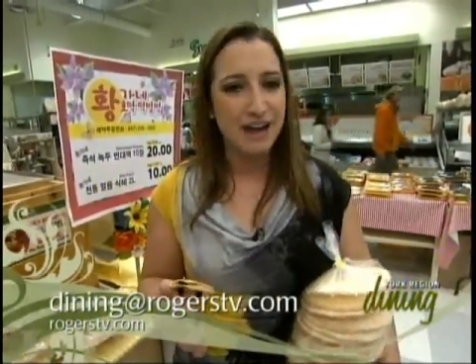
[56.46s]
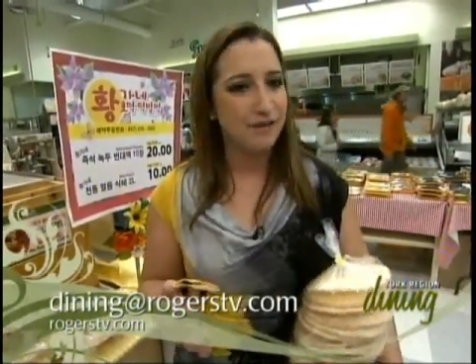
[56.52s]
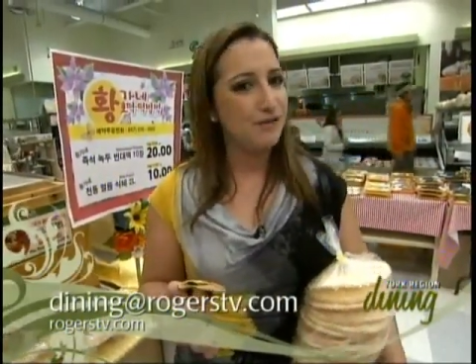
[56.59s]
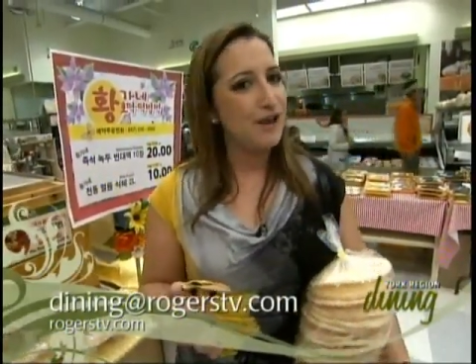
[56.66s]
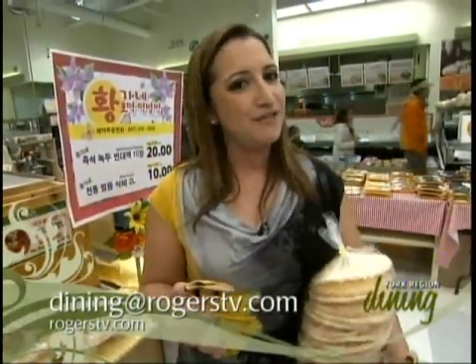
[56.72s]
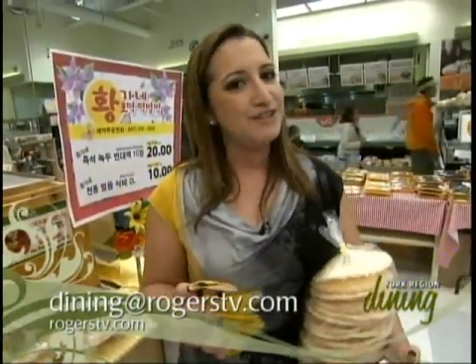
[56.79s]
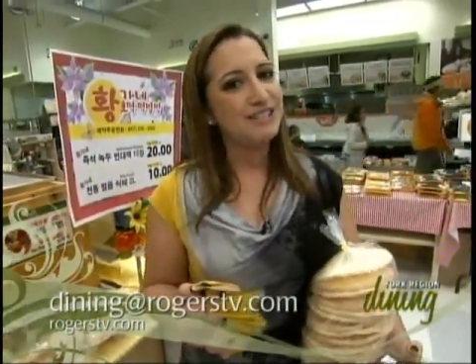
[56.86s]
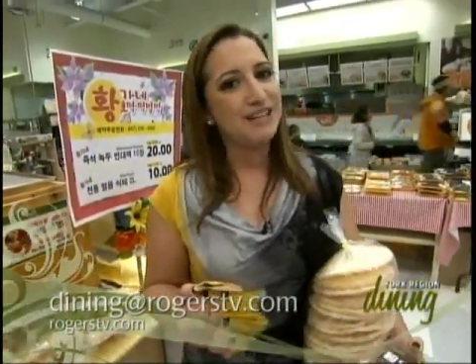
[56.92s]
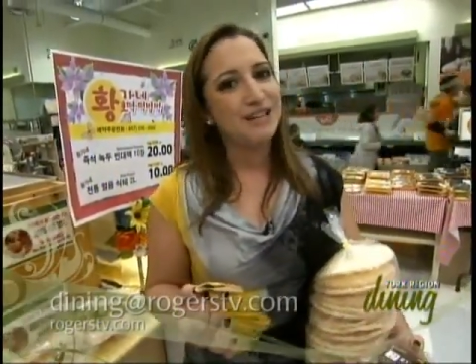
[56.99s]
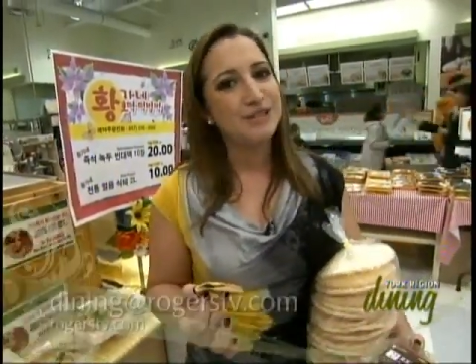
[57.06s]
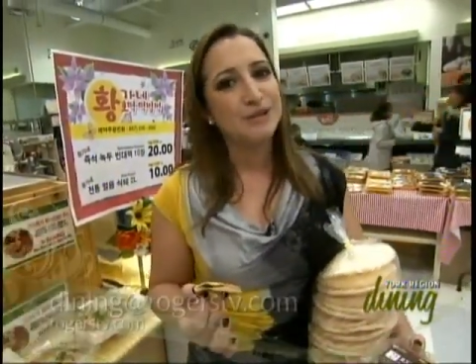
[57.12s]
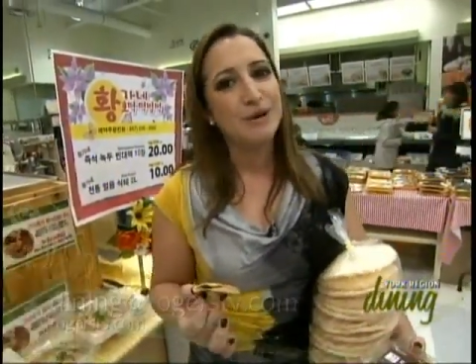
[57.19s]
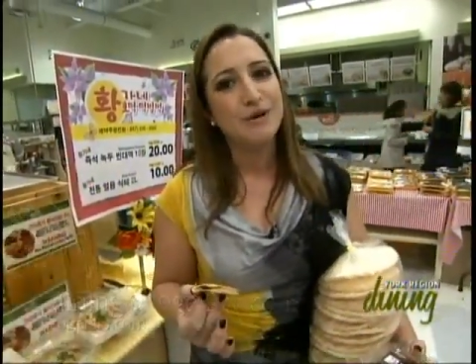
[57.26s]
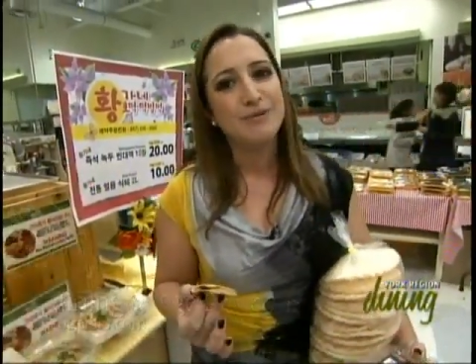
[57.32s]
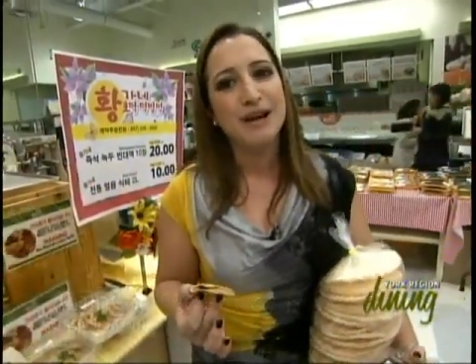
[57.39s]
And if you haven't
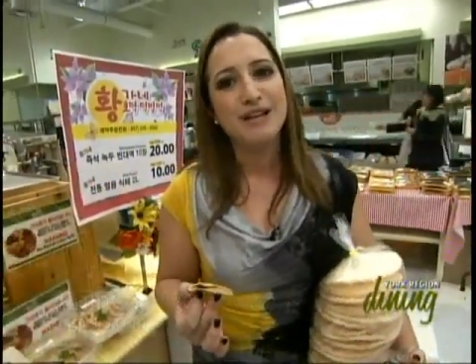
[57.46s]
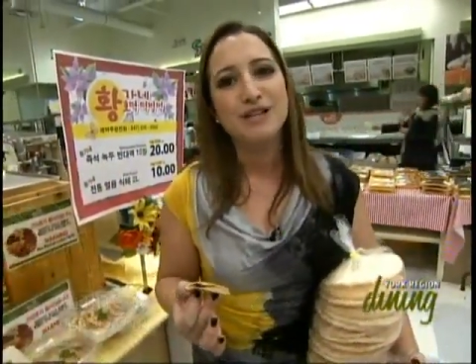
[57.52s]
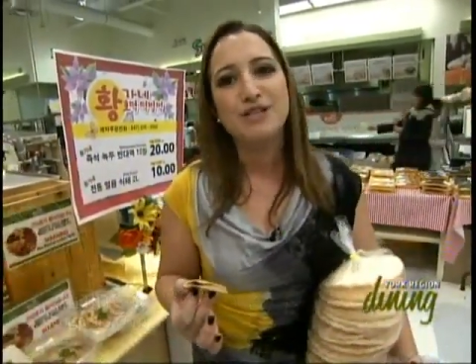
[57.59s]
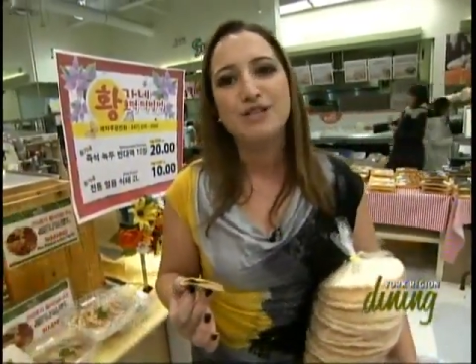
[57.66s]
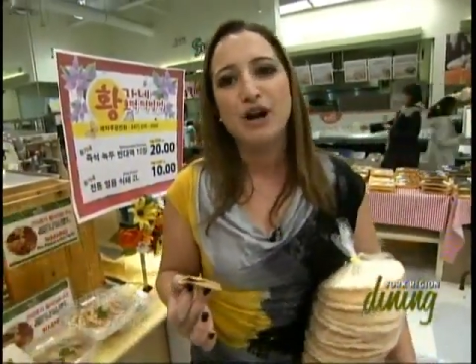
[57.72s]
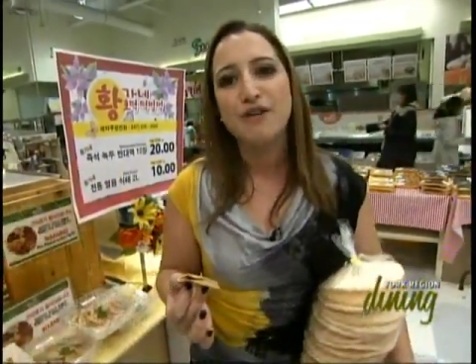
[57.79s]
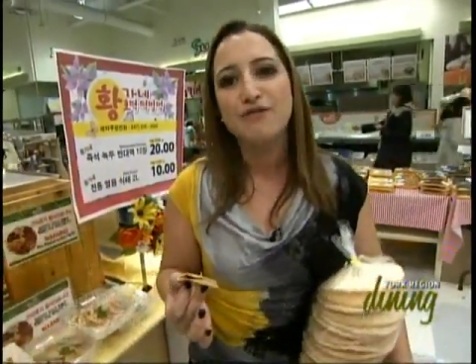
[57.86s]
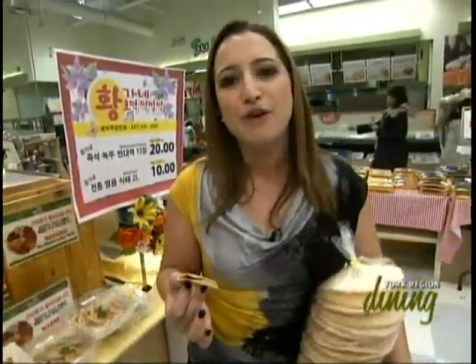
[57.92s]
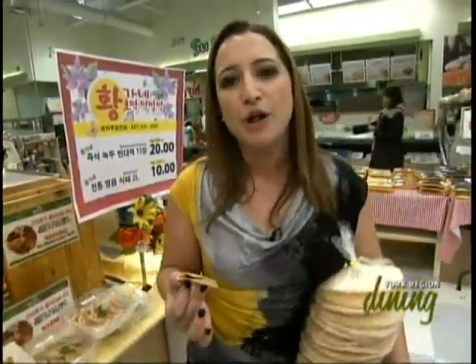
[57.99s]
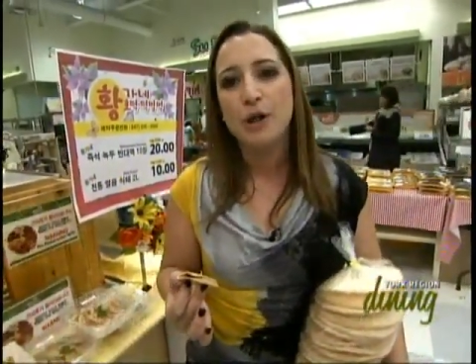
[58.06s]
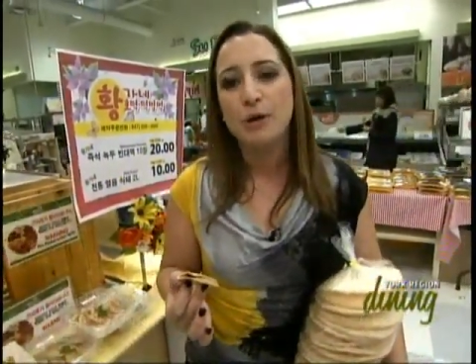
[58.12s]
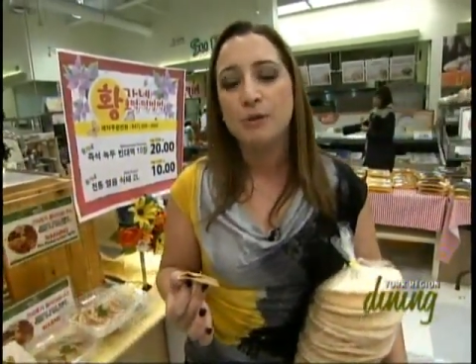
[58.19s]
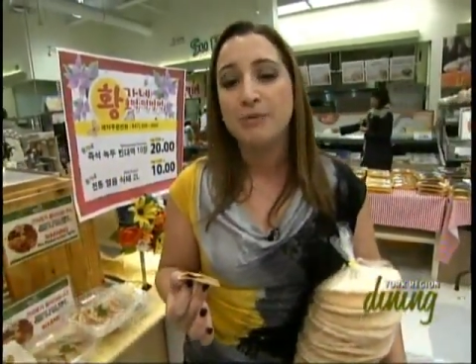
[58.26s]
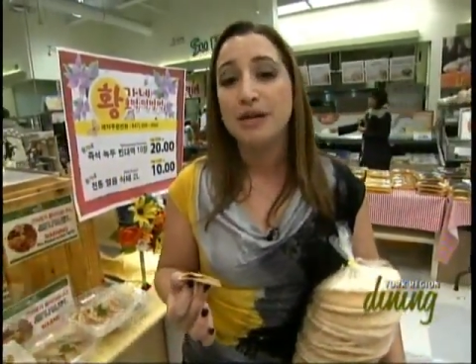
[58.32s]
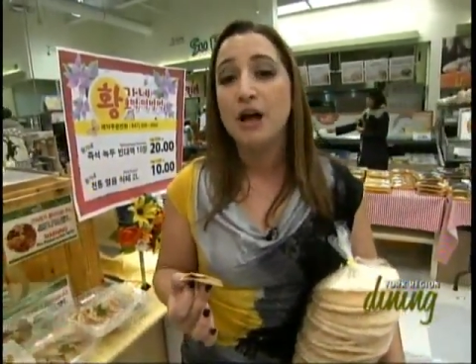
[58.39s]
done so already, start
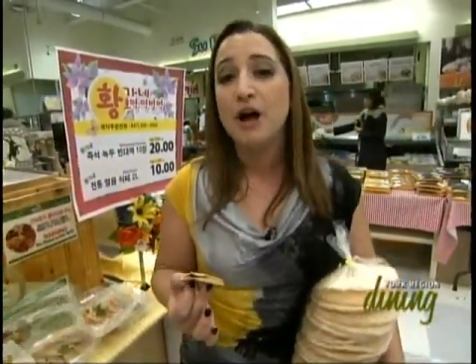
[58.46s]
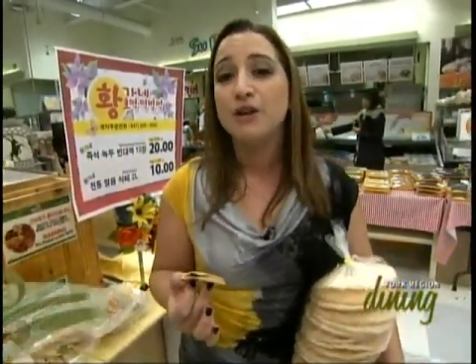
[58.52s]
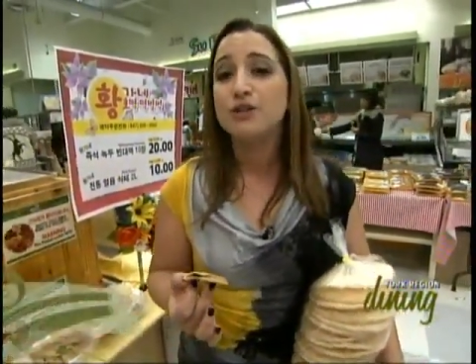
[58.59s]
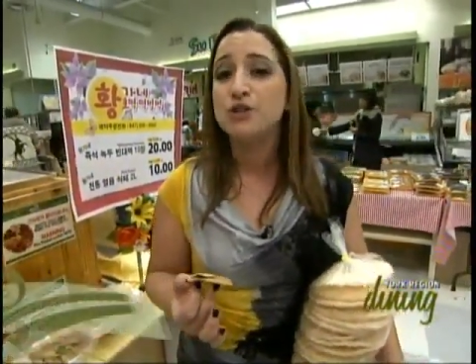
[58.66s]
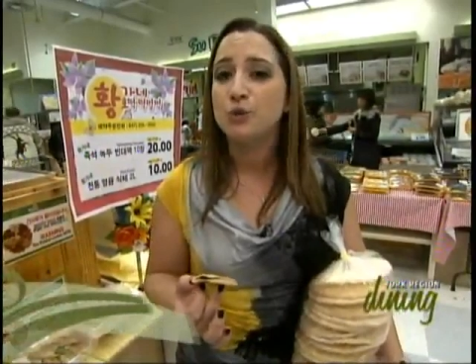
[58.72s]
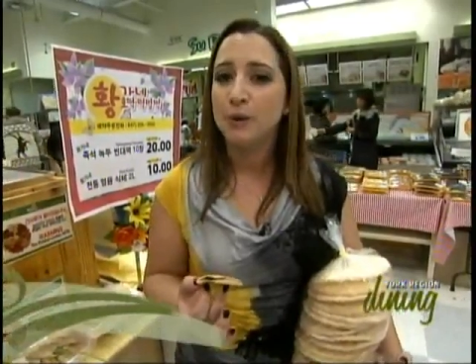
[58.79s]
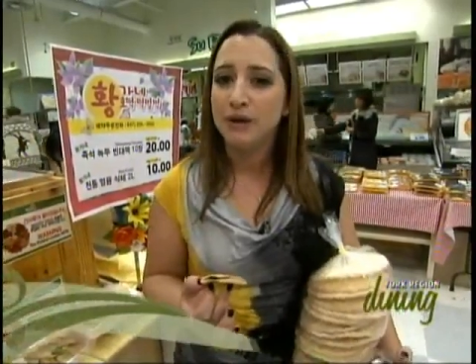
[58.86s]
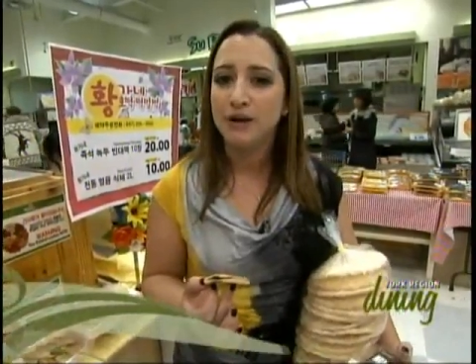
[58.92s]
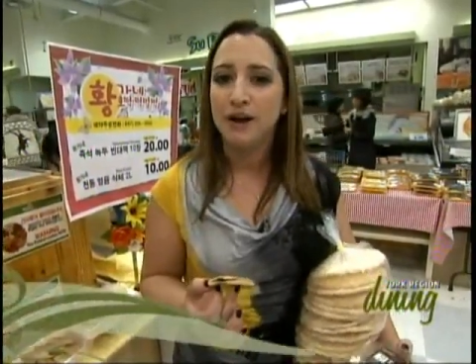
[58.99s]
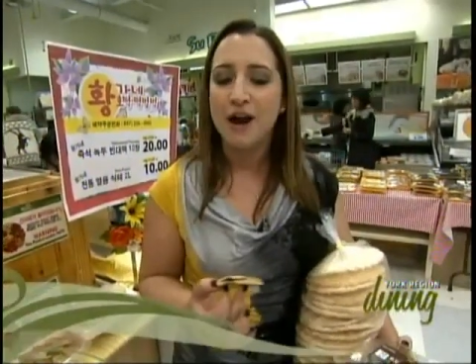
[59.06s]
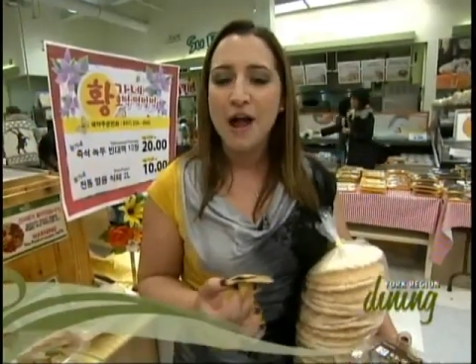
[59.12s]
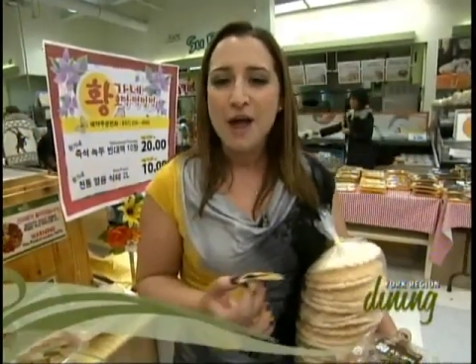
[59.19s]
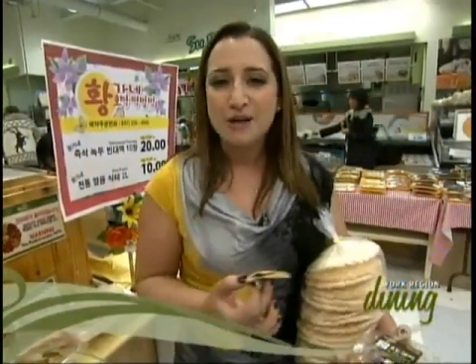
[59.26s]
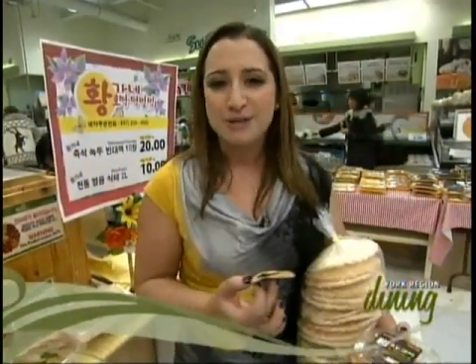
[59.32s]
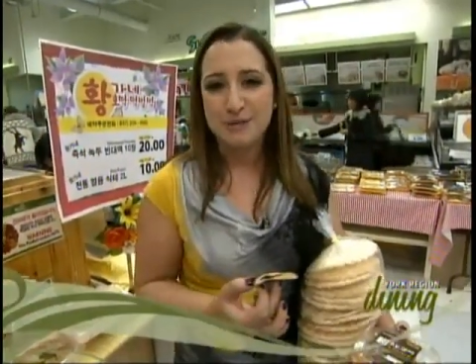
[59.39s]
following me on Twitter,